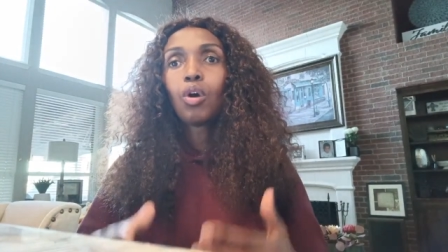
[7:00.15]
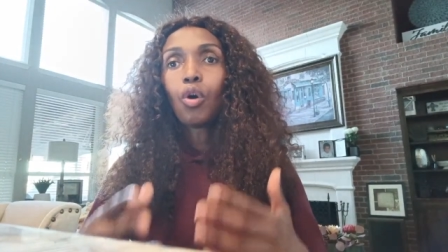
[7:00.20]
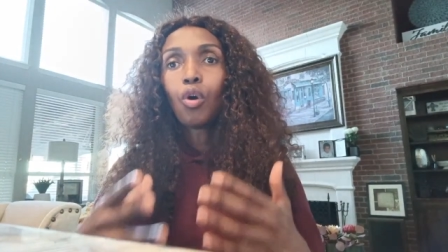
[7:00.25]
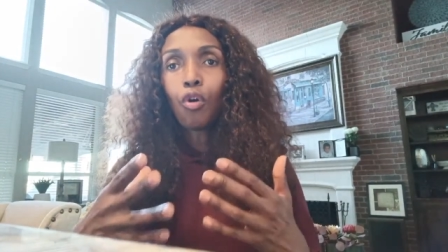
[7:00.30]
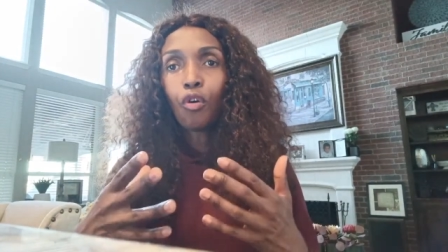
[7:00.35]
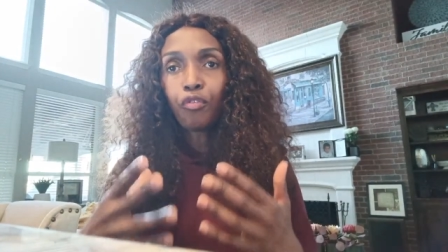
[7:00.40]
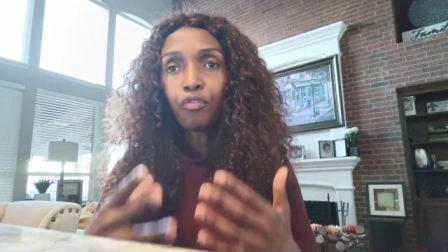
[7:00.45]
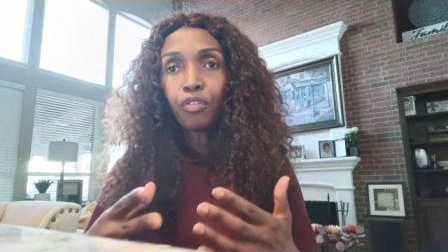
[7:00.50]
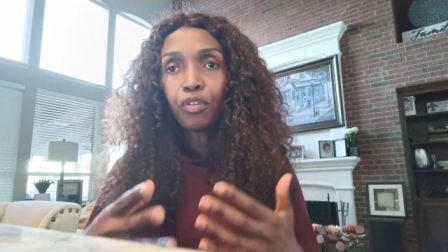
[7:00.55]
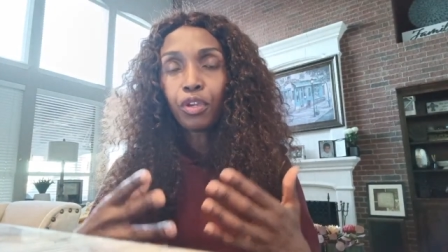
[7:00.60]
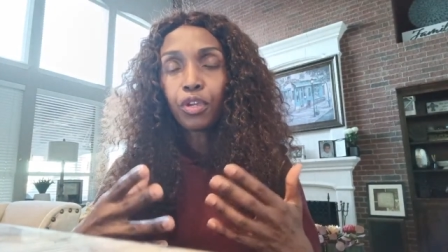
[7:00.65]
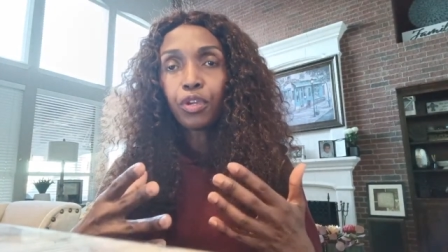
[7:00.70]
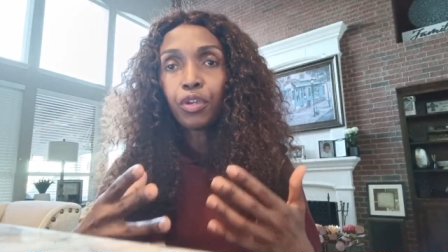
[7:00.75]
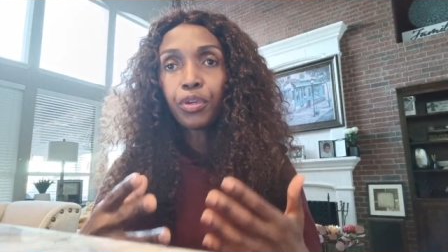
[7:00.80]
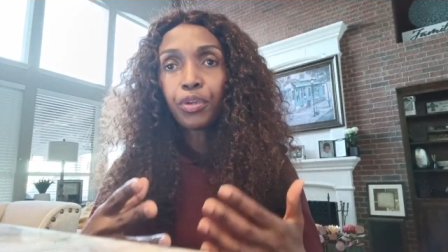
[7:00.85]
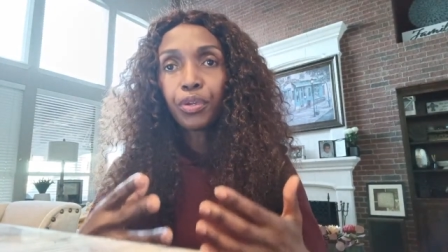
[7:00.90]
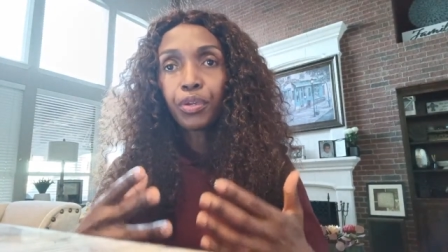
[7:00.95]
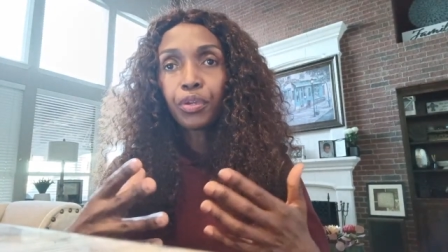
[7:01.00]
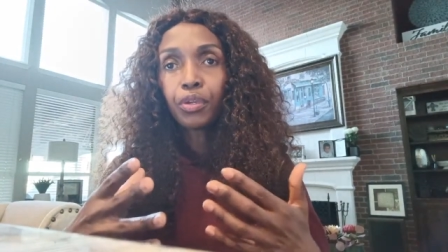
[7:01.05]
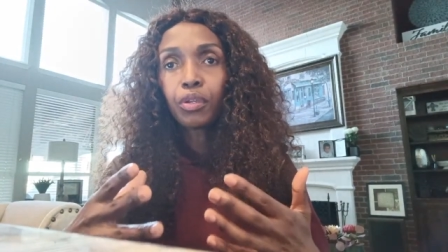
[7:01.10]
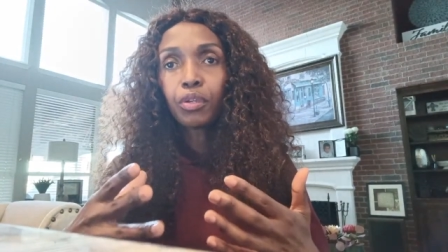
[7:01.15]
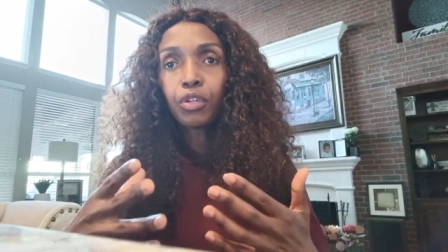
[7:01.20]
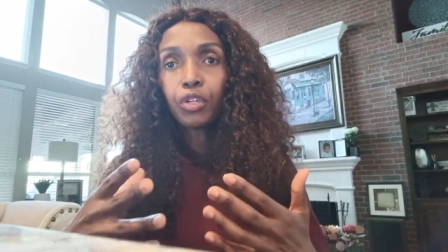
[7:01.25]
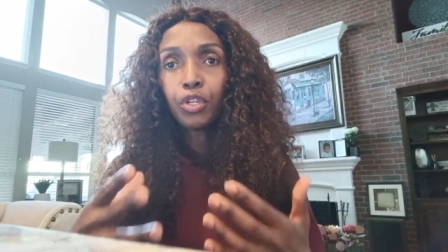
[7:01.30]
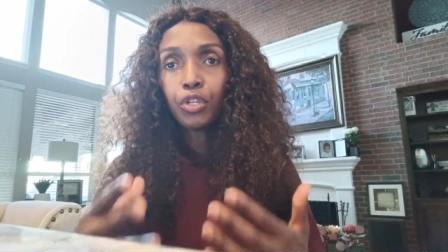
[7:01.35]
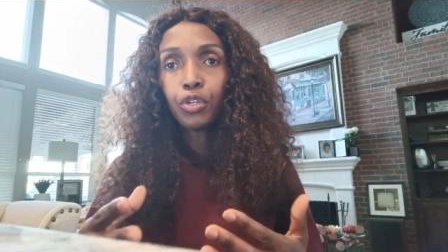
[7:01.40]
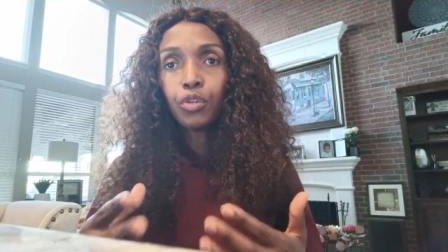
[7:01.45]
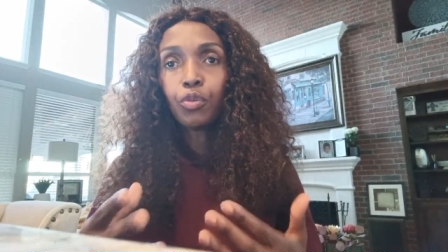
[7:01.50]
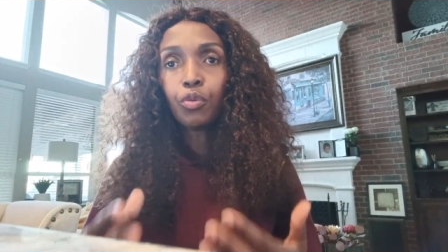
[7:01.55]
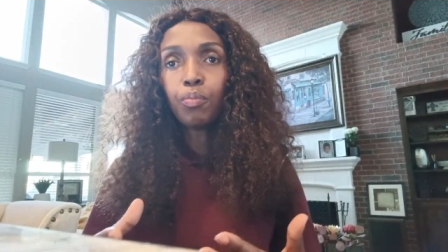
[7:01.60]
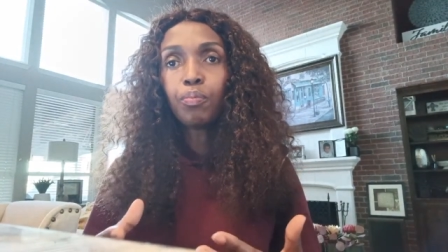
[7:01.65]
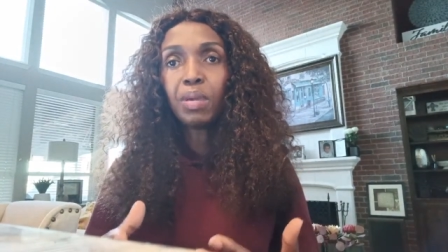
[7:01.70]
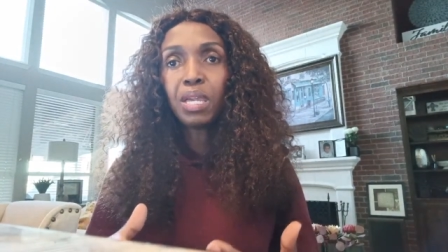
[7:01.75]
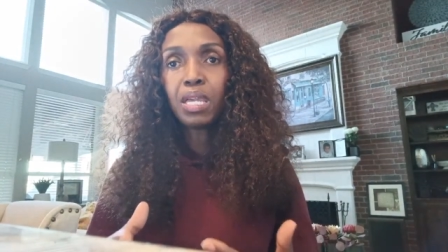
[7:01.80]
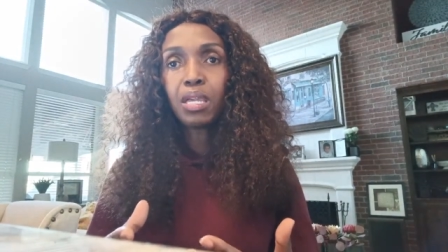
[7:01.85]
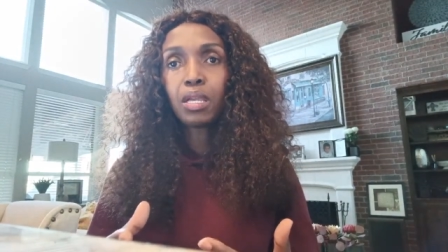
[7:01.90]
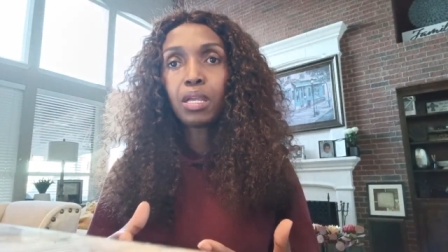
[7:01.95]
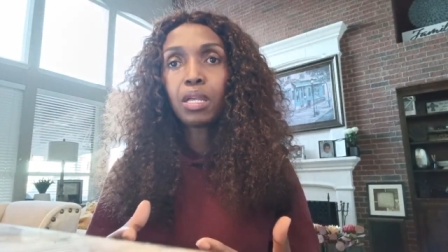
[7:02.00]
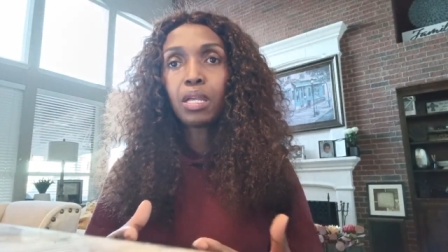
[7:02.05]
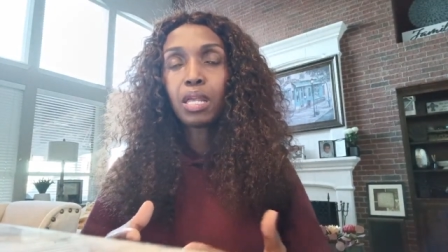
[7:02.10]
of you
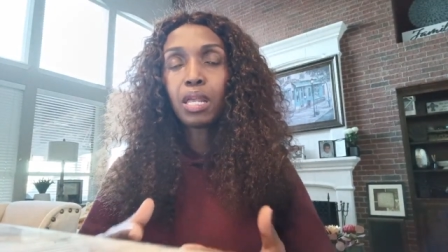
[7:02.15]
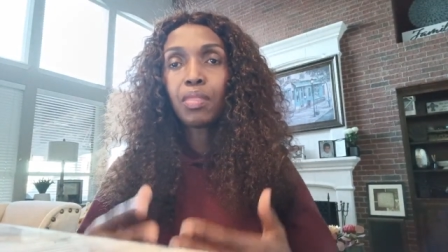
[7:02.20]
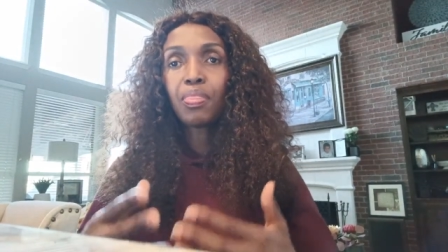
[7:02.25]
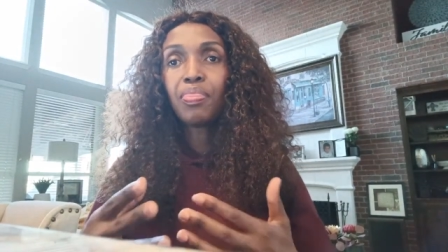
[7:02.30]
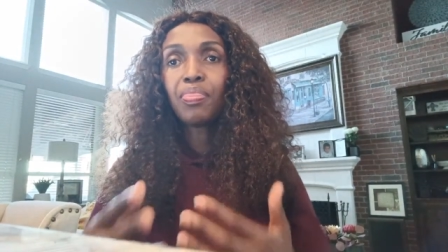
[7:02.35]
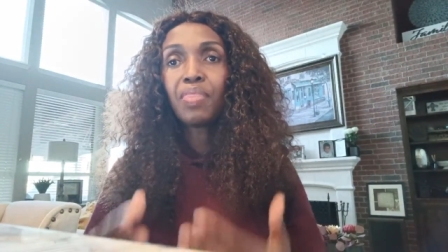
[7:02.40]
being in